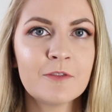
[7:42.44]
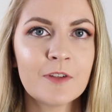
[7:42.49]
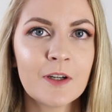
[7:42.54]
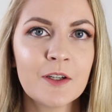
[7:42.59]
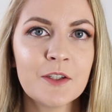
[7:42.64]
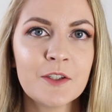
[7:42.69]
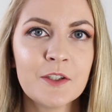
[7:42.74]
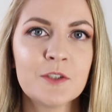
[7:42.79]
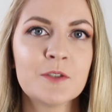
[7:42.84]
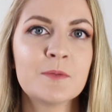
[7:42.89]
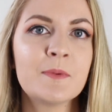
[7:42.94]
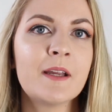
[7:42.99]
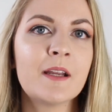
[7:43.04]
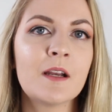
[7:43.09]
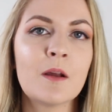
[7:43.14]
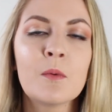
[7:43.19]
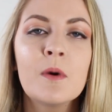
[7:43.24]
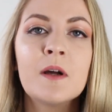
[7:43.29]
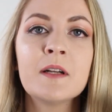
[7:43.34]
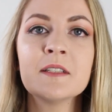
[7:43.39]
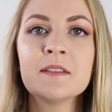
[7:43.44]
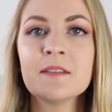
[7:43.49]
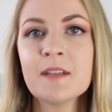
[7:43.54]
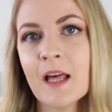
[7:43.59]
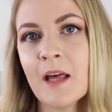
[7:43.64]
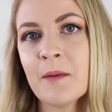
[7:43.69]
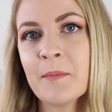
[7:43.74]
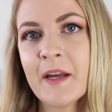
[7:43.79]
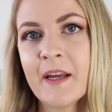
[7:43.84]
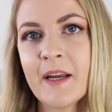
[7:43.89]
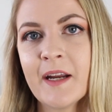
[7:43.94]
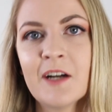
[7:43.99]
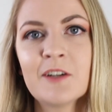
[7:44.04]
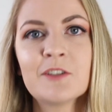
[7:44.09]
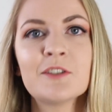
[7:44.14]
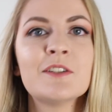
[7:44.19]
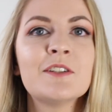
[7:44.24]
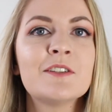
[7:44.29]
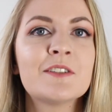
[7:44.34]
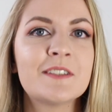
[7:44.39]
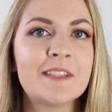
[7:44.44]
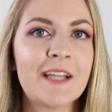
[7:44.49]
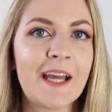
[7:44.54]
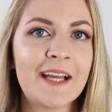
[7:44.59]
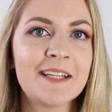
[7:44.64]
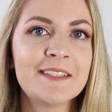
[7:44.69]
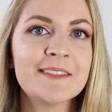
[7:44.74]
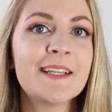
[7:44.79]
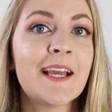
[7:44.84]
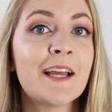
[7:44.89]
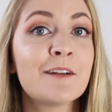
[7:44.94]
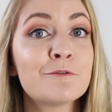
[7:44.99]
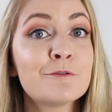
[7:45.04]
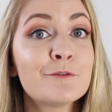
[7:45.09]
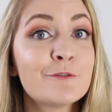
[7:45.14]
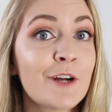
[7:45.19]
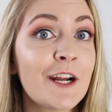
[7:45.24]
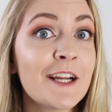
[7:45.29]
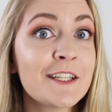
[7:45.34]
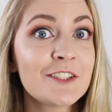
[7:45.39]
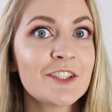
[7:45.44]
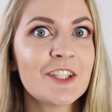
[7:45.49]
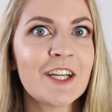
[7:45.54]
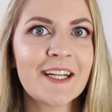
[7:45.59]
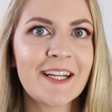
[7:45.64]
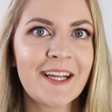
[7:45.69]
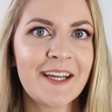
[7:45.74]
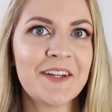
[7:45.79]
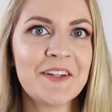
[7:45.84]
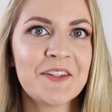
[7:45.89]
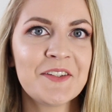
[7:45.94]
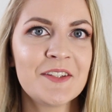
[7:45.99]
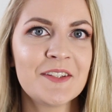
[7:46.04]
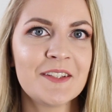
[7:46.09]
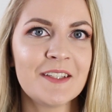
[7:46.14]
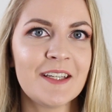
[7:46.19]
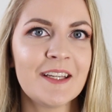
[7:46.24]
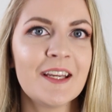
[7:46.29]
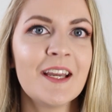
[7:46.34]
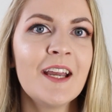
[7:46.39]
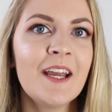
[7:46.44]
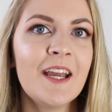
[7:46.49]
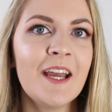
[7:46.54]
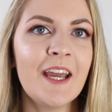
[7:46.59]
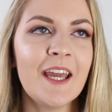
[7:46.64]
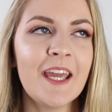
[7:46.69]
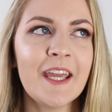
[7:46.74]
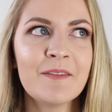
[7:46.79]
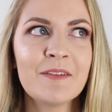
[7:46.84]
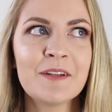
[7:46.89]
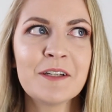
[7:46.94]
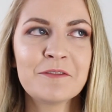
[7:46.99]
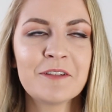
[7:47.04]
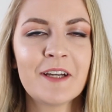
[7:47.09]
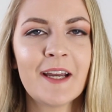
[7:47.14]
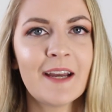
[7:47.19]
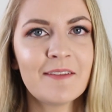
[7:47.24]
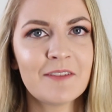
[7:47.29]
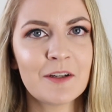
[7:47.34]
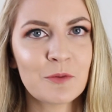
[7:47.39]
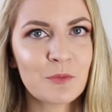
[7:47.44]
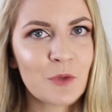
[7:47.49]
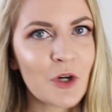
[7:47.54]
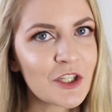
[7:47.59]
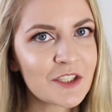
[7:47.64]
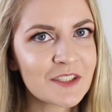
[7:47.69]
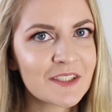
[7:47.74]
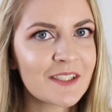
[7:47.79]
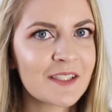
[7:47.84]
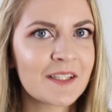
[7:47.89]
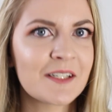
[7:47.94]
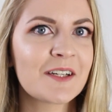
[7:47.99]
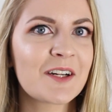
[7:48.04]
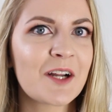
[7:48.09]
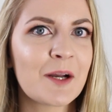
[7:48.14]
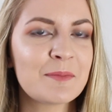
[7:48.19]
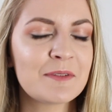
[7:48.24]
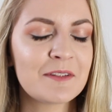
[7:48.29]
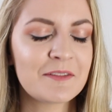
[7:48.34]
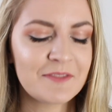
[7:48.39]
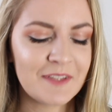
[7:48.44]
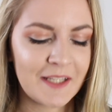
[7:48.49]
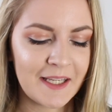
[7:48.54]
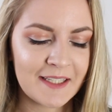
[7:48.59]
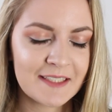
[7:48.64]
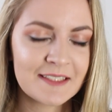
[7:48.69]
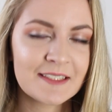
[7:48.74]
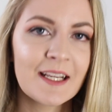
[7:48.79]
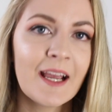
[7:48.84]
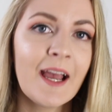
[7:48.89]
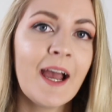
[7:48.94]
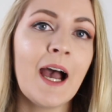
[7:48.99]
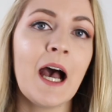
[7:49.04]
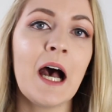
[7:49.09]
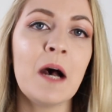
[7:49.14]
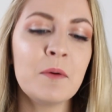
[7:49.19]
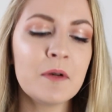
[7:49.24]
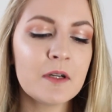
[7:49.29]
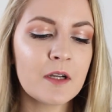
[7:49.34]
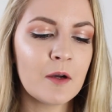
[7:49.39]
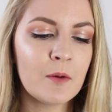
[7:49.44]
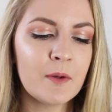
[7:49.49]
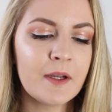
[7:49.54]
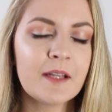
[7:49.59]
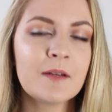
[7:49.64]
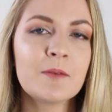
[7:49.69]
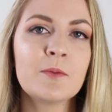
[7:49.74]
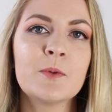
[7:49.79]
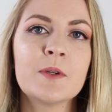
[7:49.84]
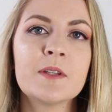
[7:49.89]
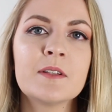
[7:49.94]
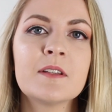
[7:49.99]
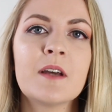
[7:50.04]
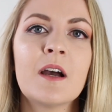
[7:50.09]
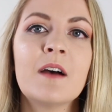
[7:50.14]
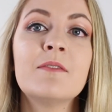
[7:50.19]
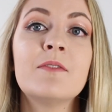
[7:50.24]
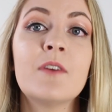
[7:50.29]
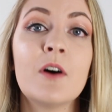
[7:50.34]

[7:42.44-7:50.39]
volume and I want to style my hair to look nice and fresh and healthy, even if I haven't washed it in a couple of days, I will go in with a